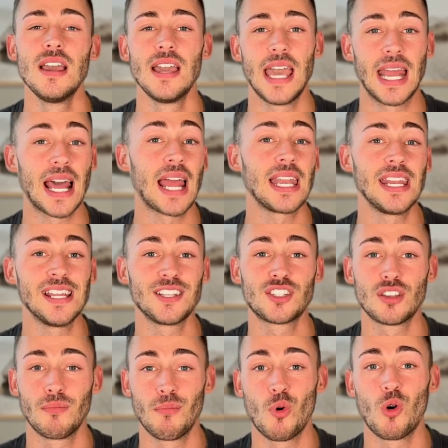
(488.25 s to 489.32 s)
And I needed
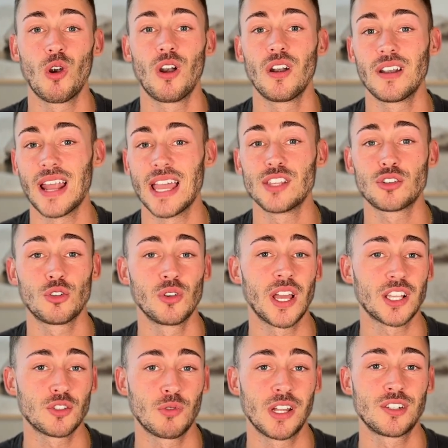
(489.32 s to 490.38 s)
some more nice crew neck
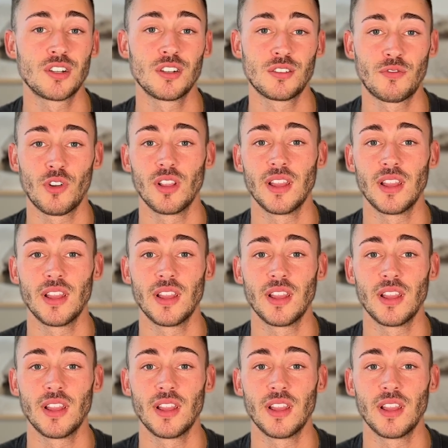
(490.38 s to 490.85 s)
sweatshirts for